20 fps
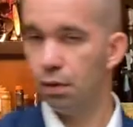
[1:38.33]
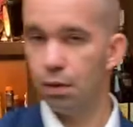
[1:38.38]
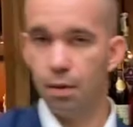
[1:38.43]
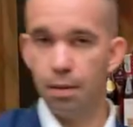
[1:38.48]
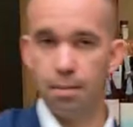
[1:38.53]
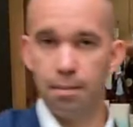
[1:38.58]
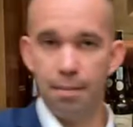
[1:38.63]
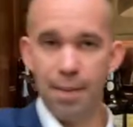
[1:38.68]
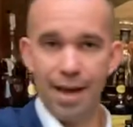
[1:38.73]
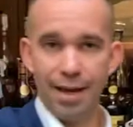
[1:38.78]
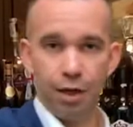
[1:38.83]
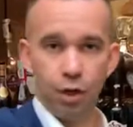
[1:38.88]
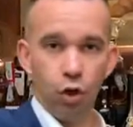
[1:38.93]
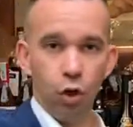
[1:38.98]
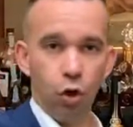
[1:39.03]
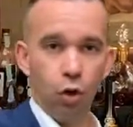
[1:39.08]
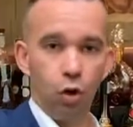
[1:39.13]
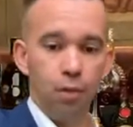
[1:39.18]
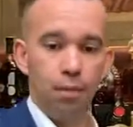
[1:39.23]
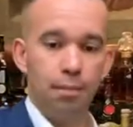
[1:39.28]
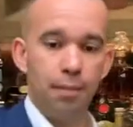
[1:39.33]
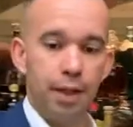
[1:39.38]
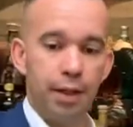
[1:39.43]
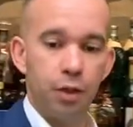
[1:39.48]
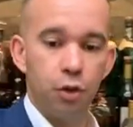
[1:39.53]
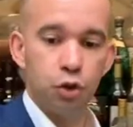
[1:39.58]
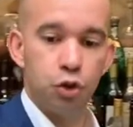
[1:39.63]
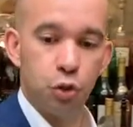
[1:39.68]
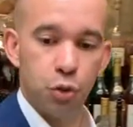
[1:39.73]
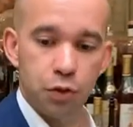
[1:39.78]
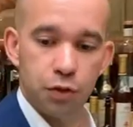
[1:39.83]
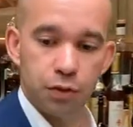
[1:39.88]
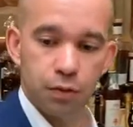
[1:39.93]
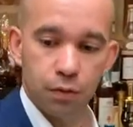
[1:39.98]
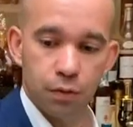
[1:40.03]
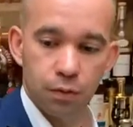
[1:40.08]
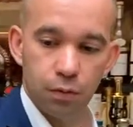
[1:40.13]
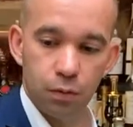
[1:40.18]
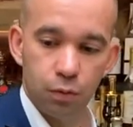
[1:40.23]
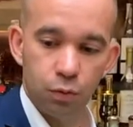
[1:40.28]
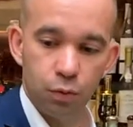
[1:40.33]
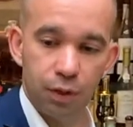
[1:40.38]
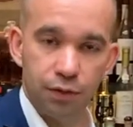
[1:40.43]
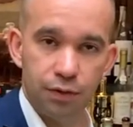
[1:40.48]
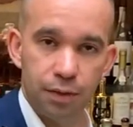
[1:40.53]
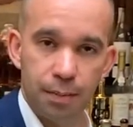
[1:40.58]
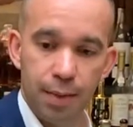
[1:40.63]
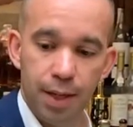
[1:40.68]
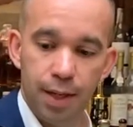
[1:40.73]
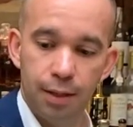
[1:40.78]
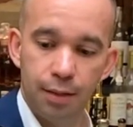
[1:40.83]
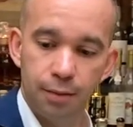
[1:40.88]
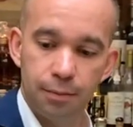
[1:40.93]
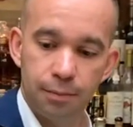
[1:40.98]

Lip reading: Mango juice, 20 ml.